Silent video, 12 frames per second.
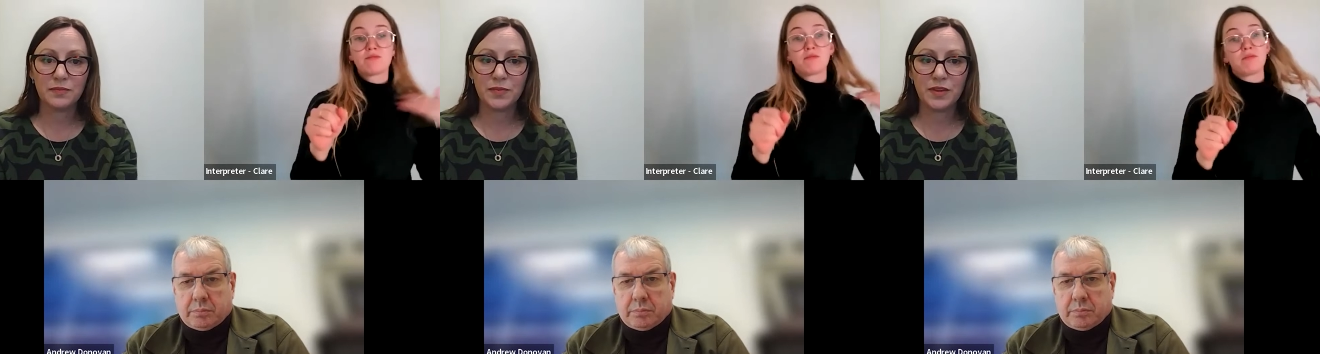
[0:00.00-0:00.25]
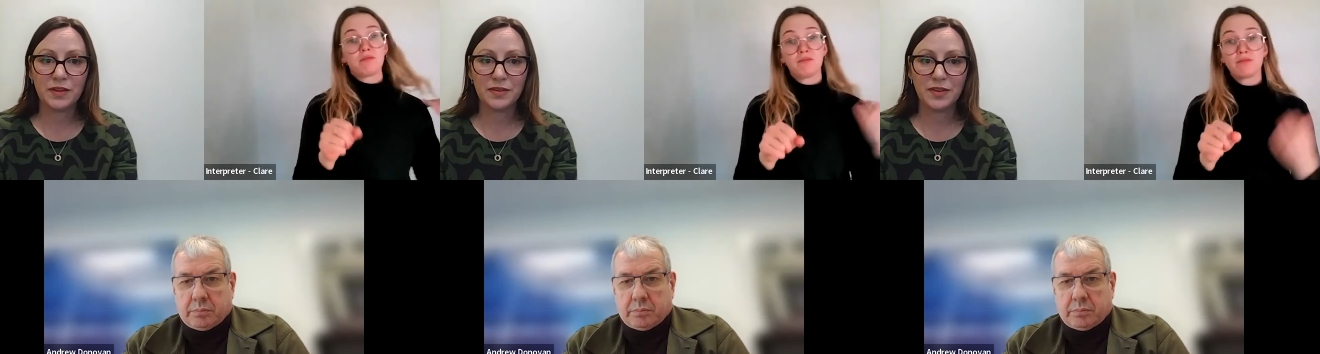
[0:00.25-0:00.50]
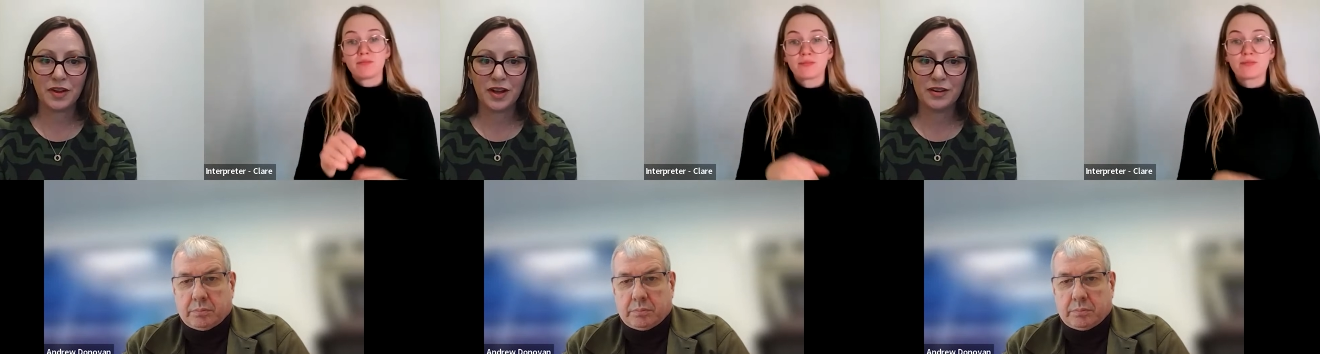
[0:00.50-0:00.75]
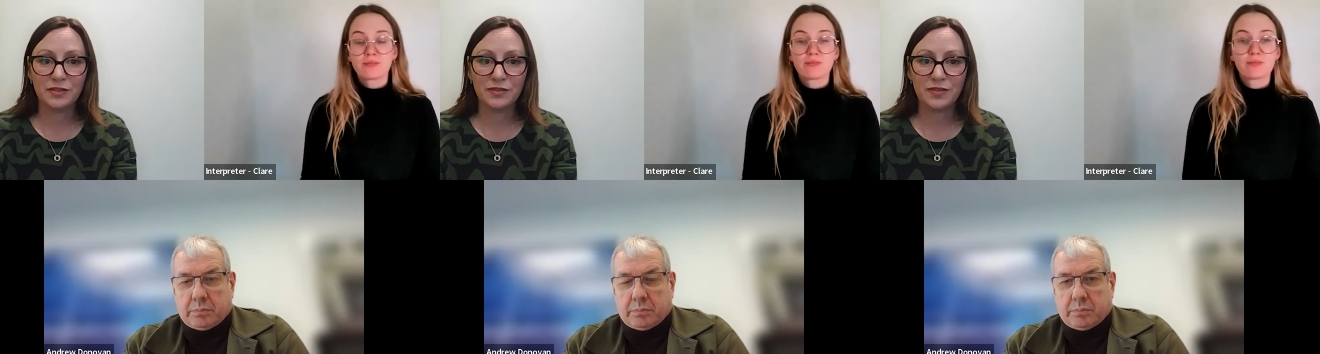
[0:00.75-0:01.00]
Speaker 1: the the
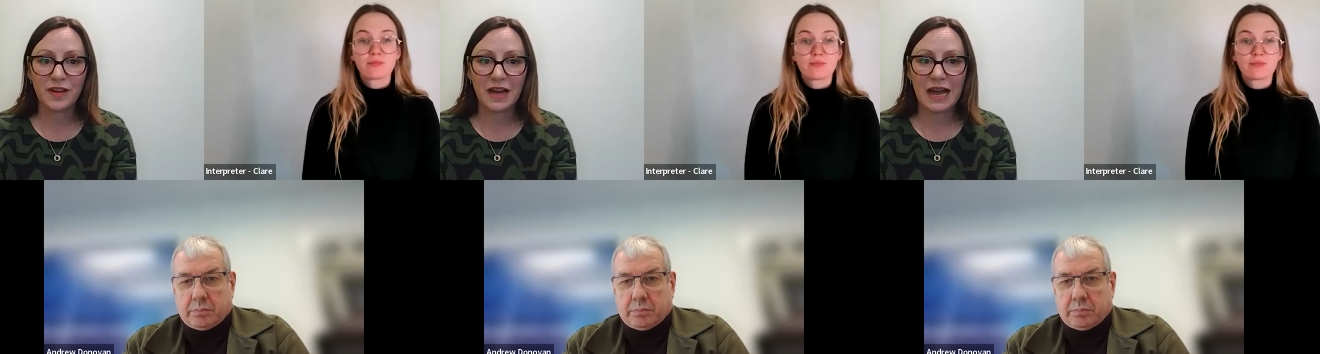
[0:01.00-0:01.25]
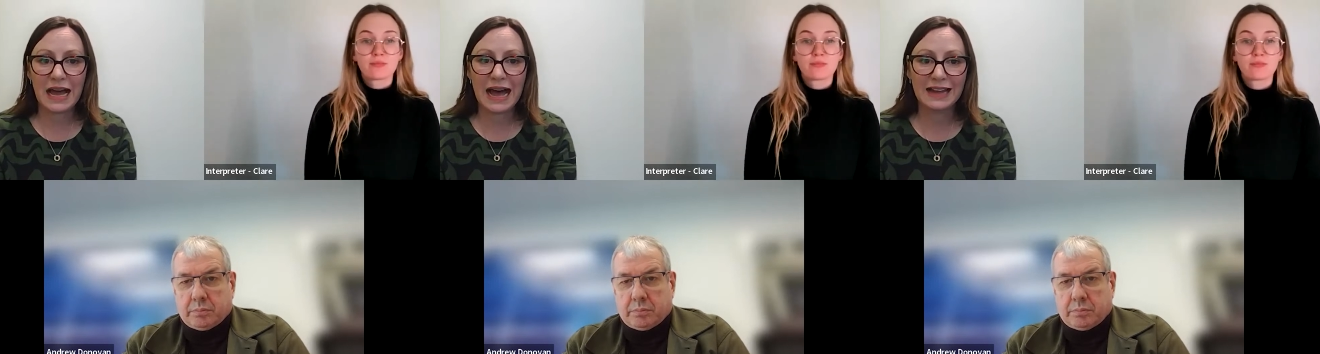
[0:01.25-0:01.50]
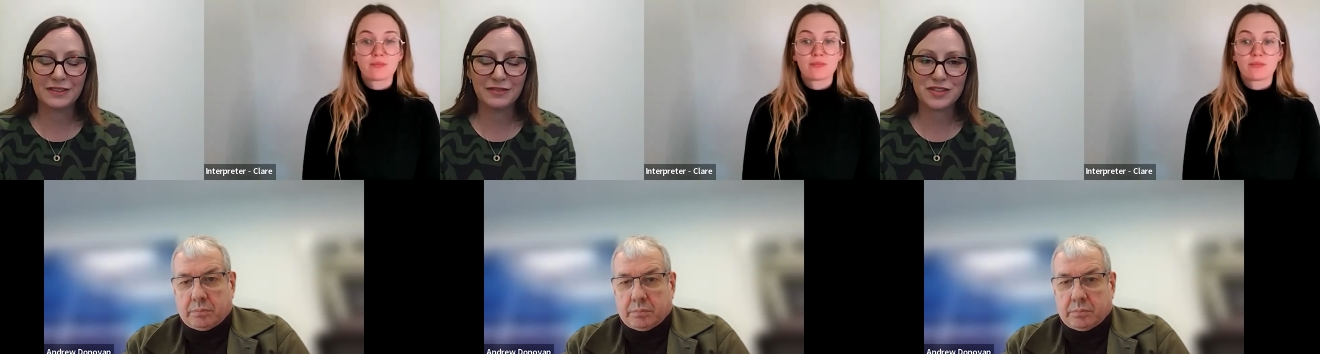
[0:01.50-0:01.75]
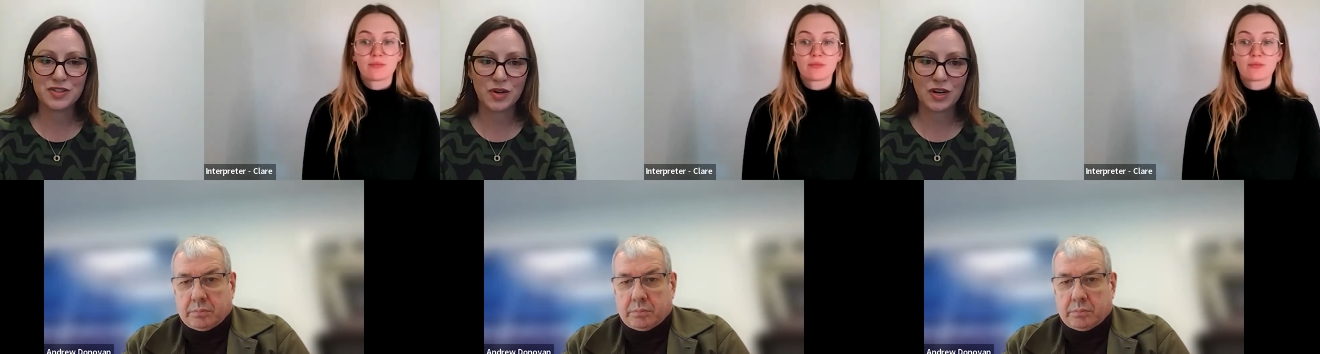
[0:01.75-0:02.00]
kind of hard
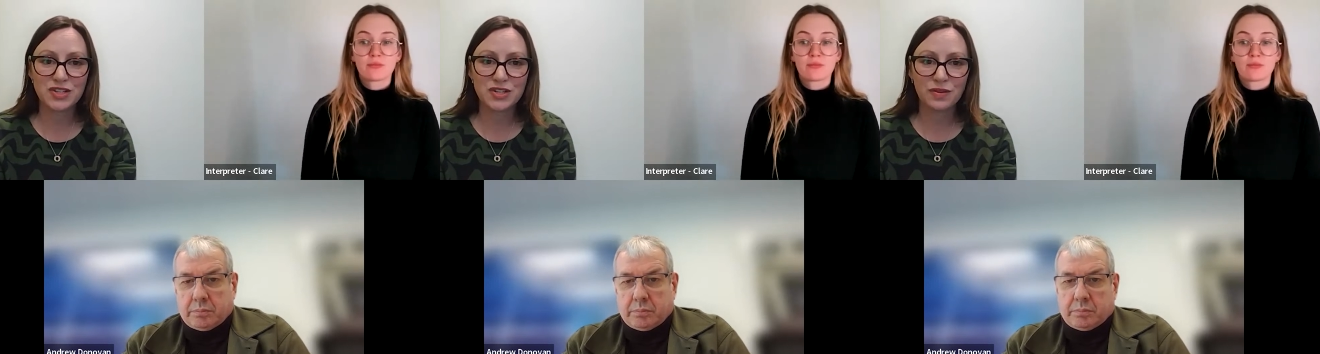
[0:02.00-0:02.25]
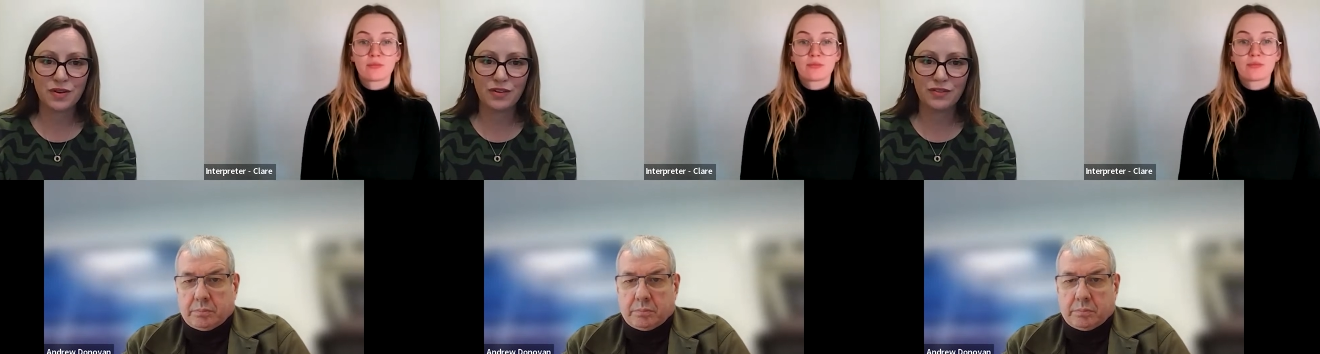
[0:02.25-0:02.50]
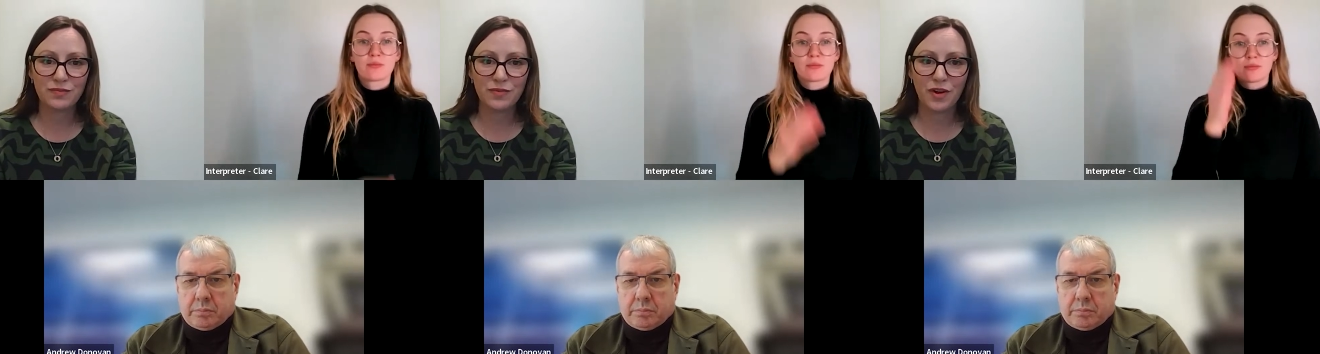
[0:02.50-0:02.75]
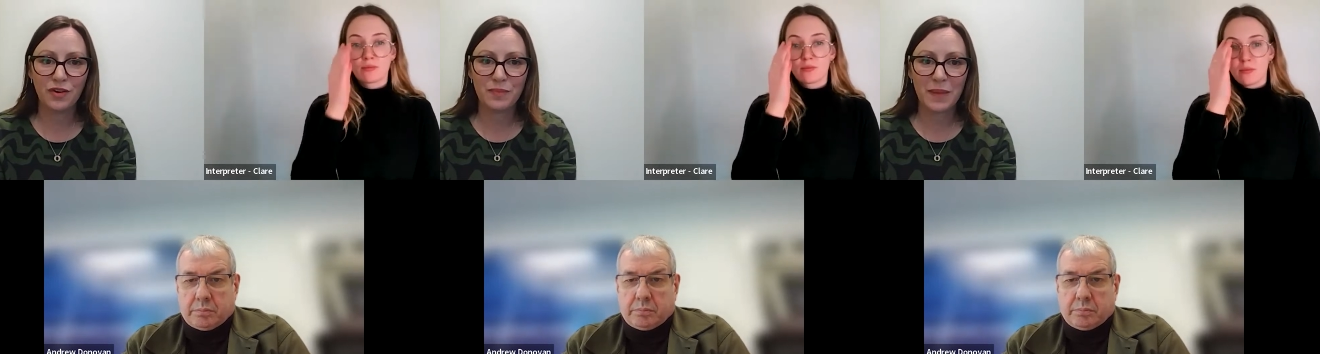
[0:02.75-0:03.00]
infrastructure of
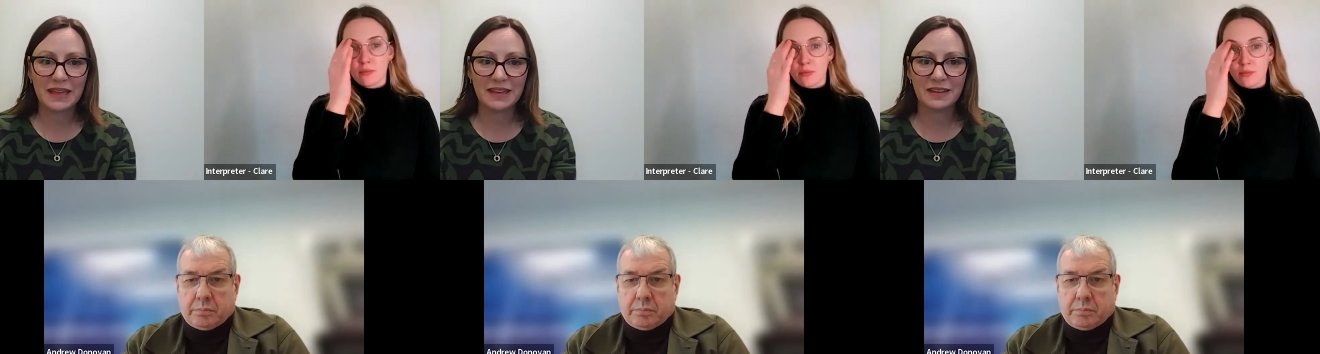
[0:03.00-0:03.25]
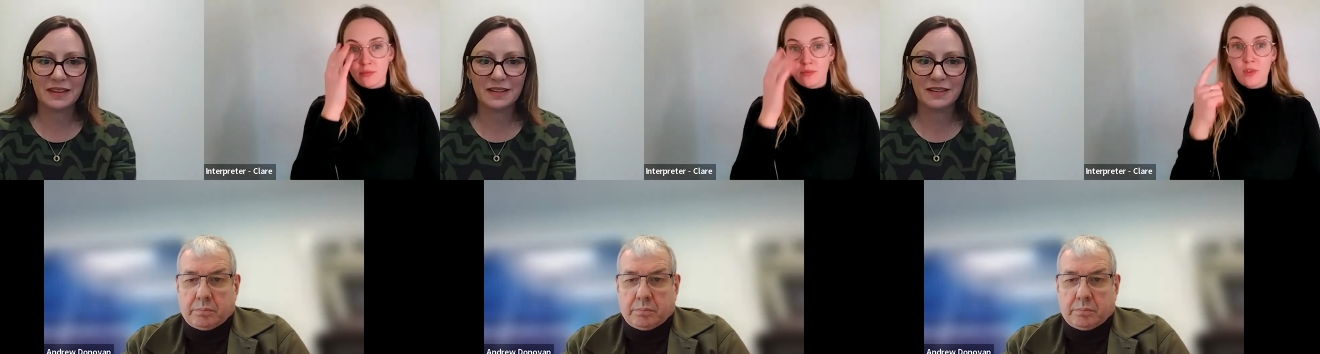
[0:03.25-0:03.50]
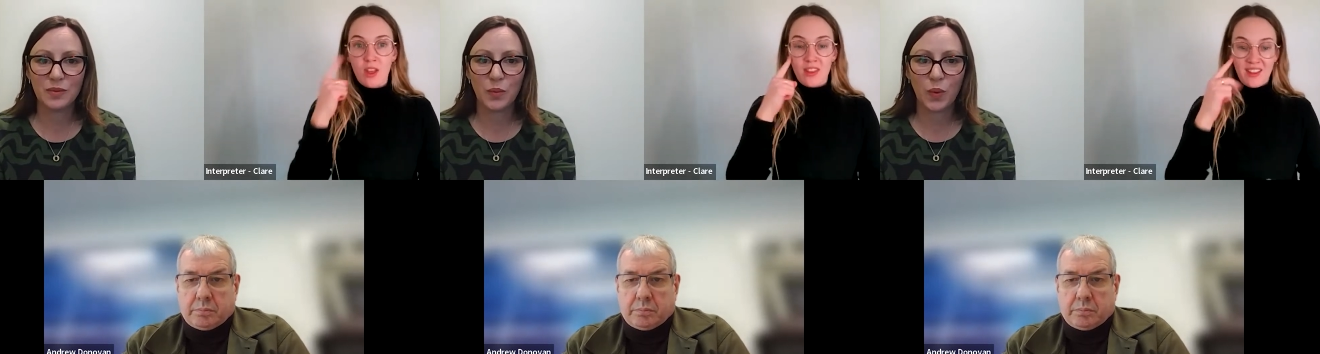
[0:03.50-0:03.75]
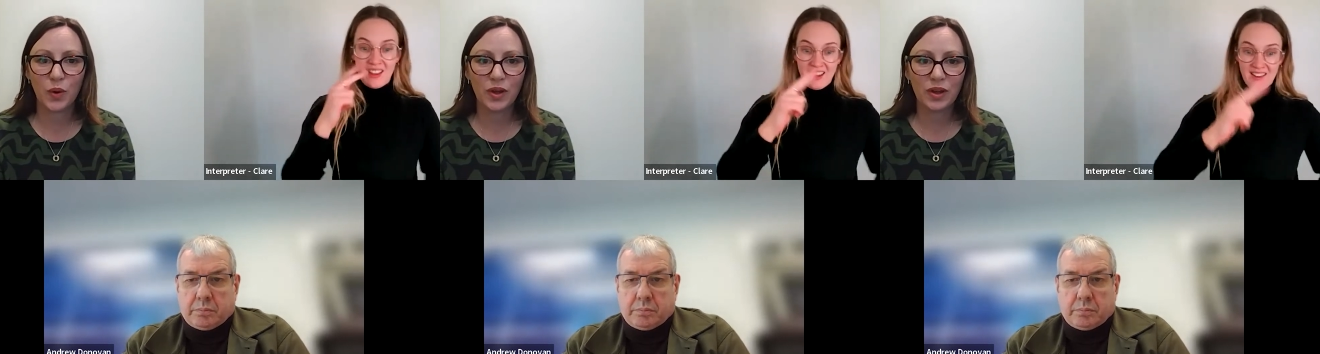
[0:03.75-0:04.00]
of making
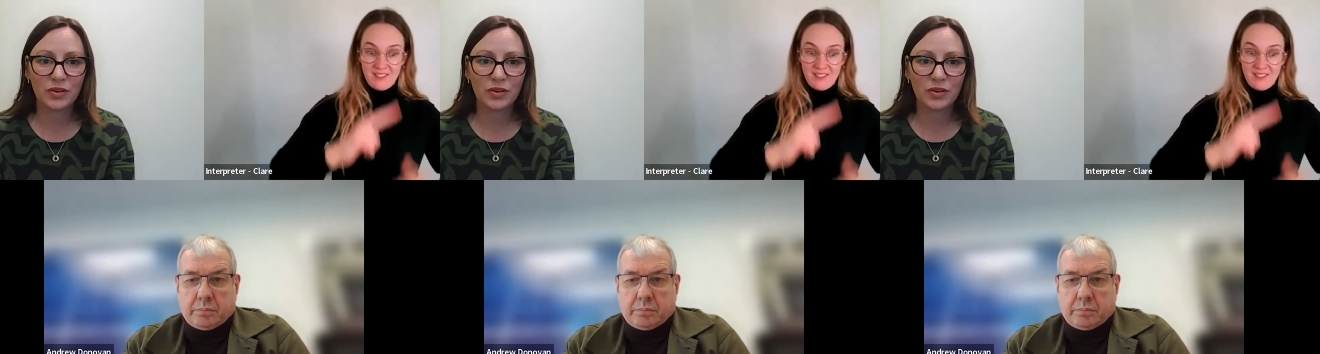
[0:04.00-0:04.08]
work,